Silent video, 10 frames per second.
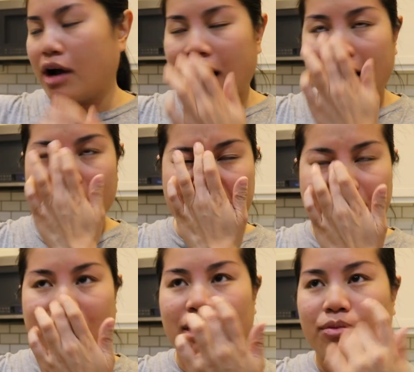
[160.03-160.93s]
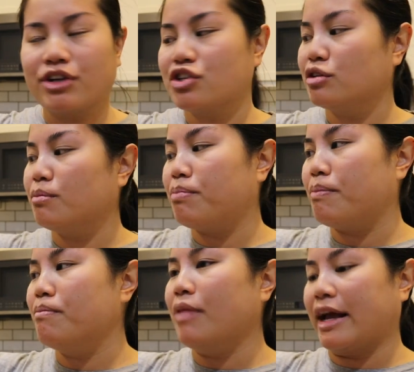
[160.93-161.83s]
The original
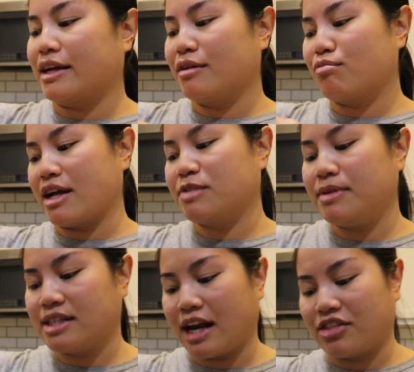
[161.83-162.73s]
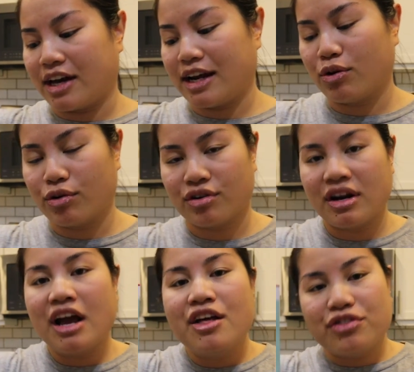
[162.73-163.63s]
like recipes that I thought I'd ordered,
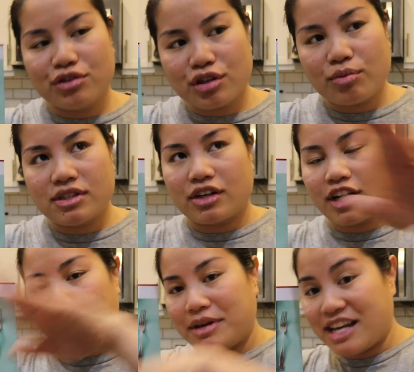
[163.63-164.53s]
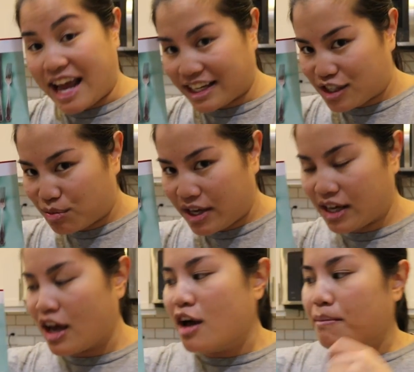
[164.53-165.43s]
those are the ones that are coming next
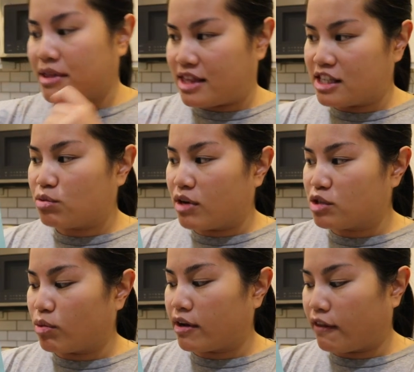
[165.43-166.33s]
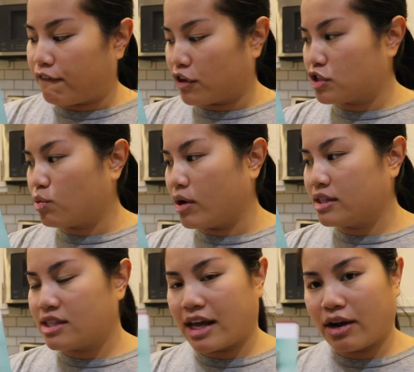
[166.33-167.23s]
week, but this was one of the first
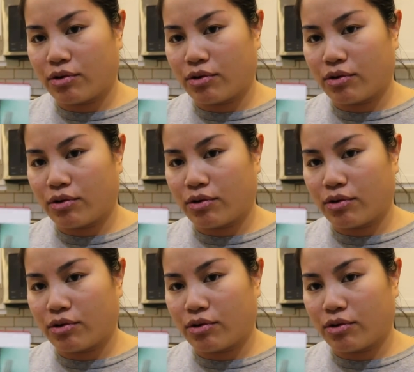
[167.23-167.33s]
ones that I